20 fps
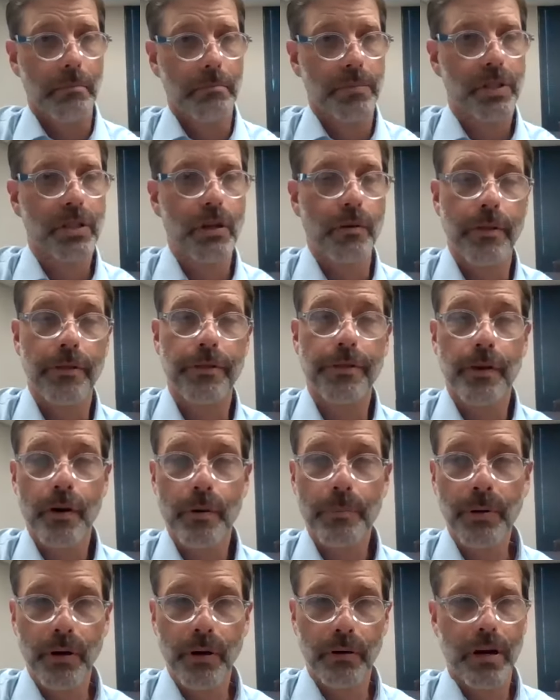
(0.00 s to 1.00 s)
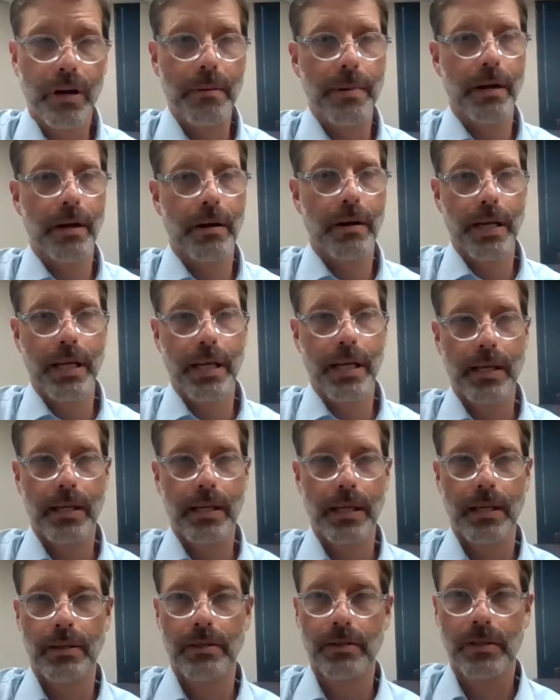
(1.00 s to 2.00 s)
So the third program area
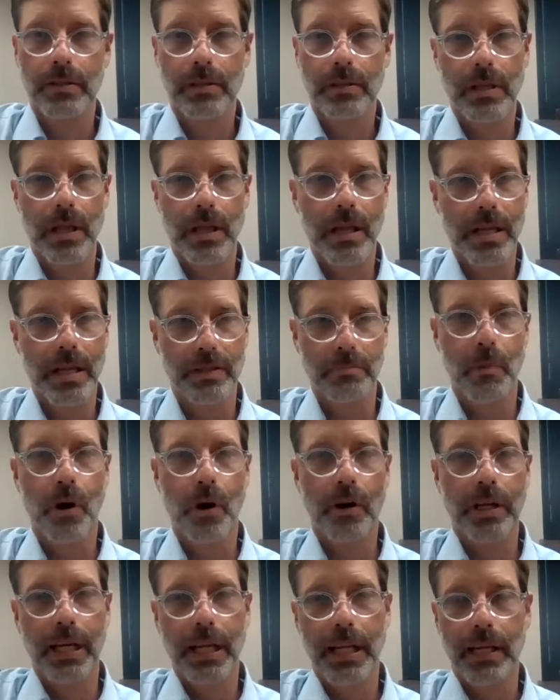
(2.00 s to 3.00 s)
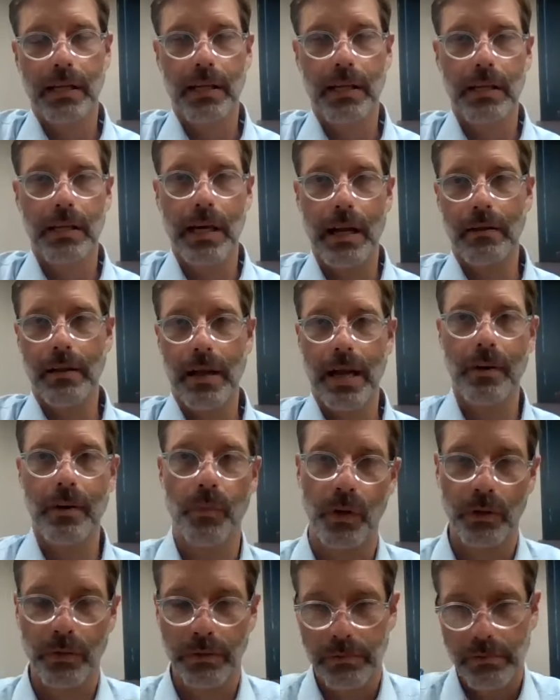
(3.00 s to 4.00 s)
is marketing. And I
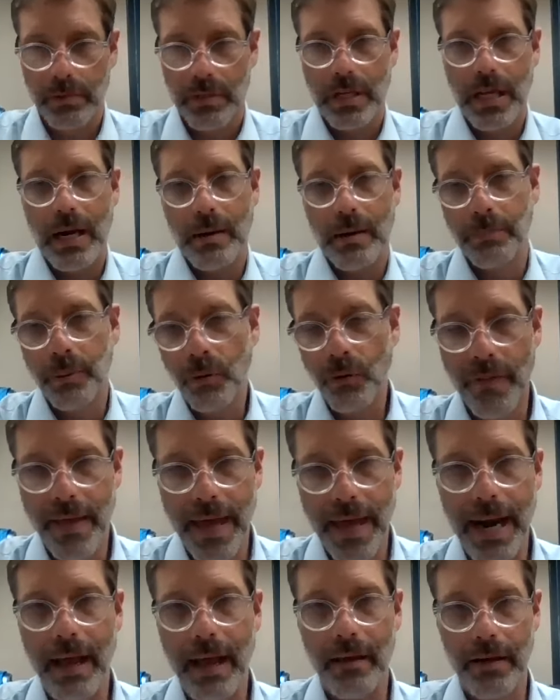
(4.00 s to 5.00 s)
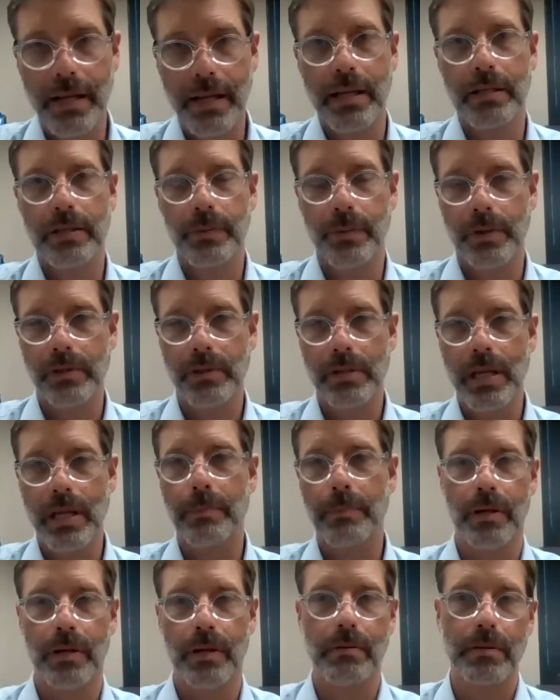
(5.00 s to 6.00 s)
will kind of pull that out into a
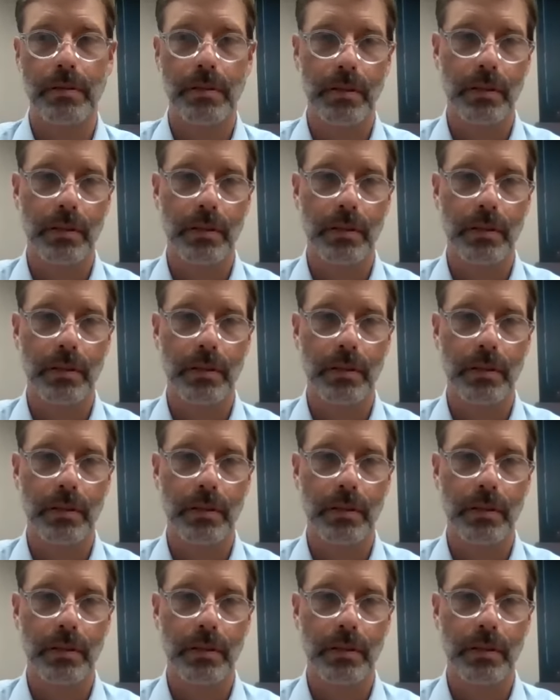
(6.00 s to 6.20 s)
separate